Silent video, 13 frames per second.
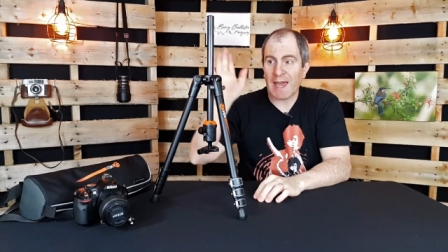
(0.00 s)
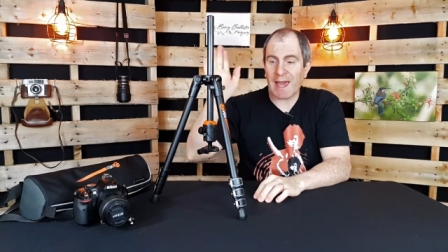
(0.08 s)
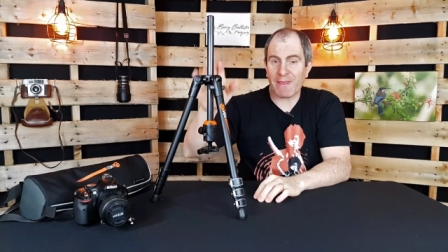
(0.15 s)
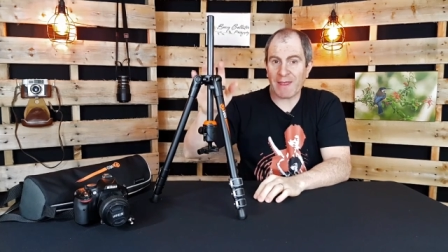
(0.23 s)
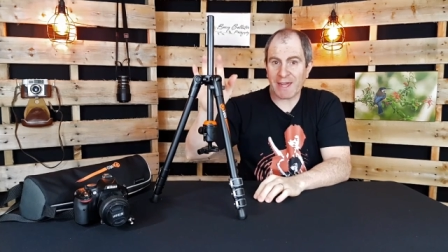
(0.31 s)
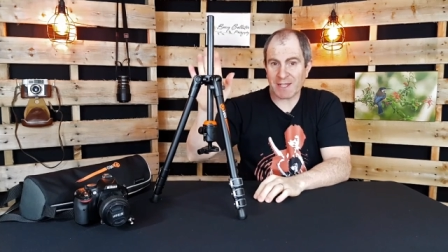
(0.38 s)

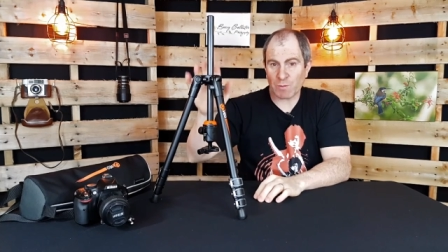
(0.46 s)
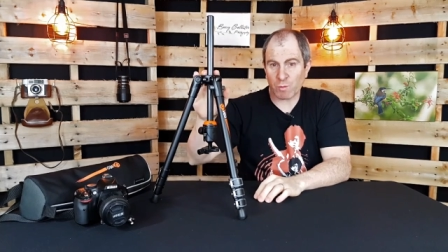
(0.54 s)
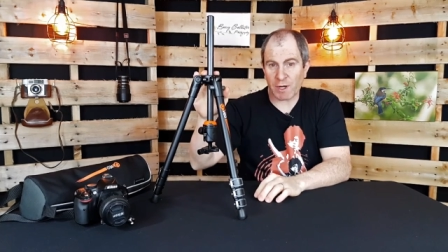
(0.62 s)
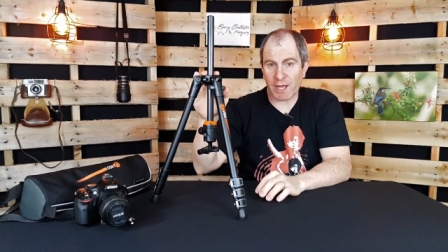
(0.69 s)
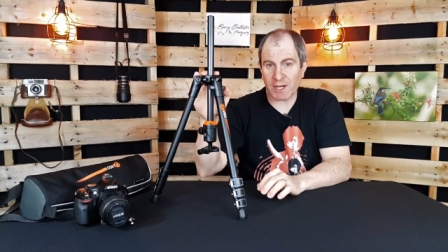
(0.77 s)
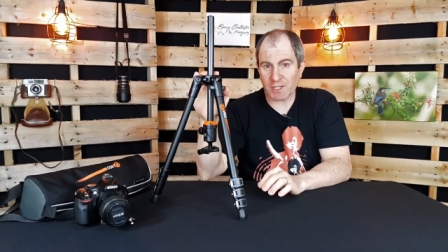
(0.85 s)
And that is
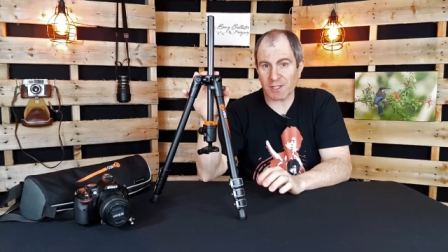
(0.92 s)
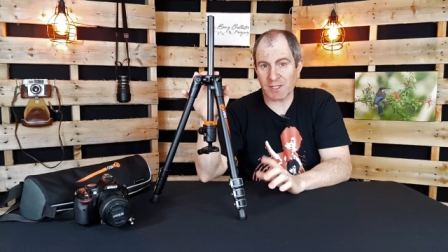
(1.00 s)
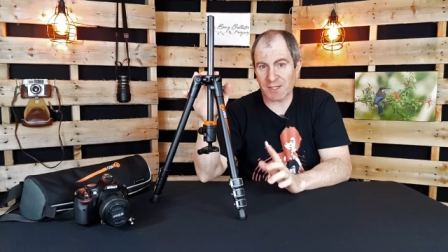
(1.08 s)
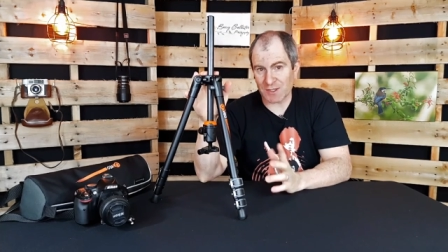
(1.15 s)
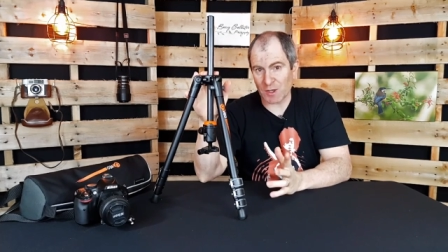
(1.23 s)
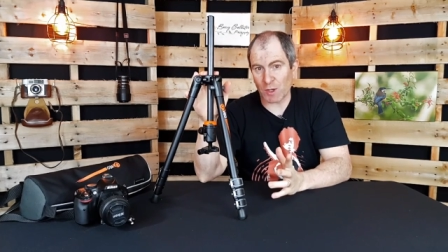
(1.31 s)
what
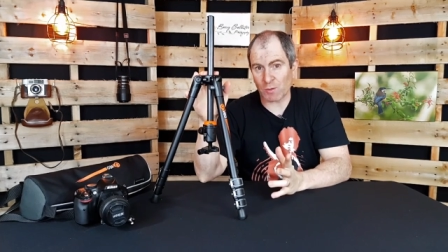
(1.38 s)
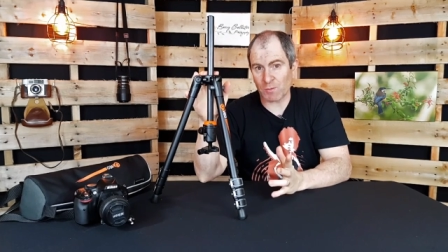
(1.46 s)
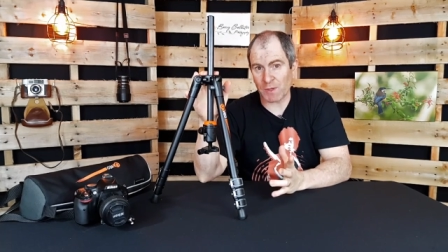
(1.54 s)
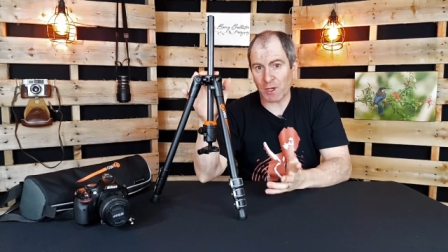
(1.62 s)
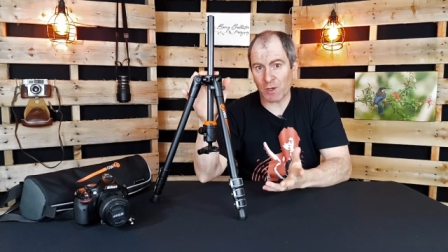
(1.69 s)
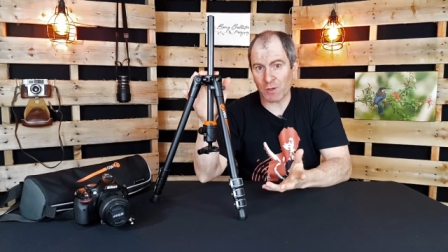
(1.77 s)
actually sold
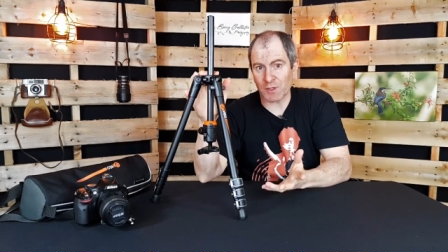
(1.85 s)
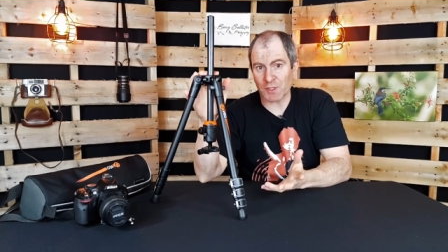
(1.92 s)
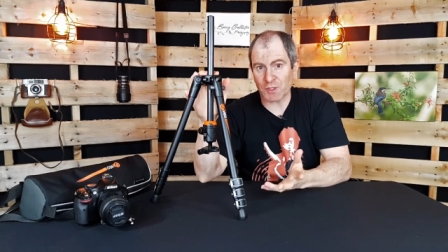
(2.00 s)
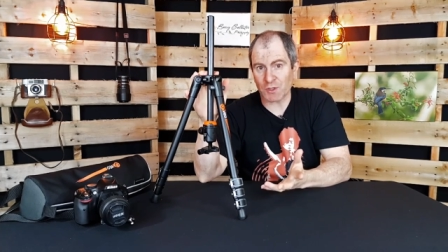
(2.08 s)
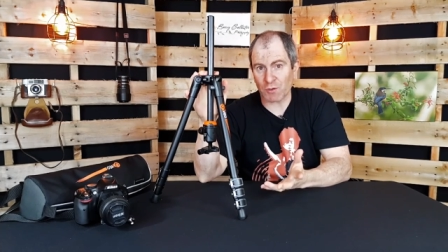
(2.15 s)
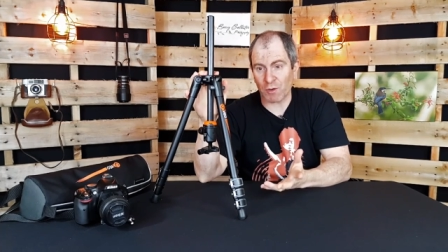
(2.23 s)
me on
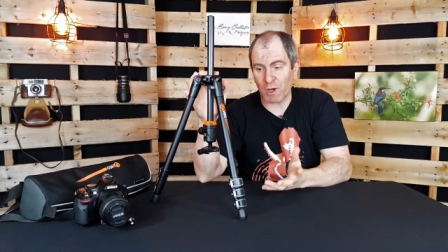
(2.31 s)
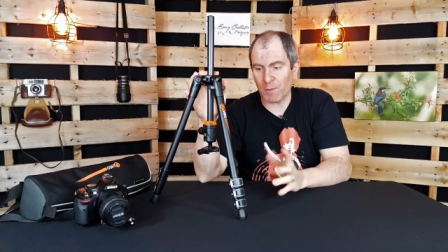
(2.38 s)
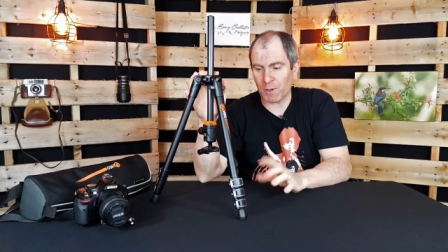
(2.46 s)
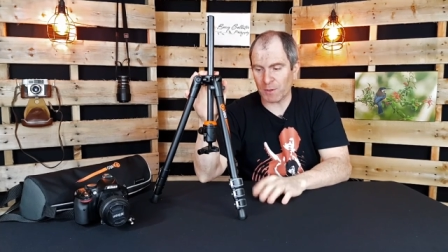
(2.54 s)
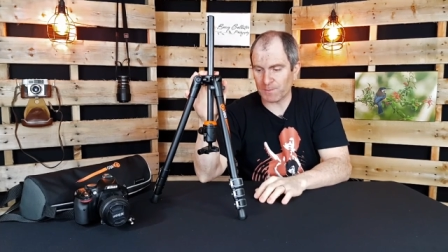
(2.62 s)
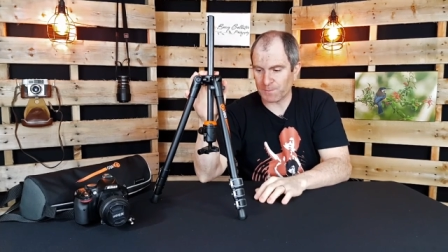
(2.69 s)
this
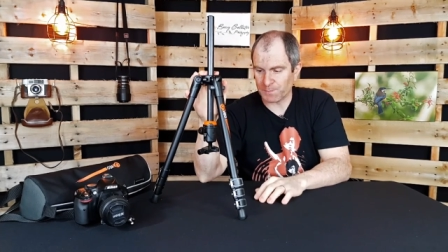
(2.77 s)
tripod.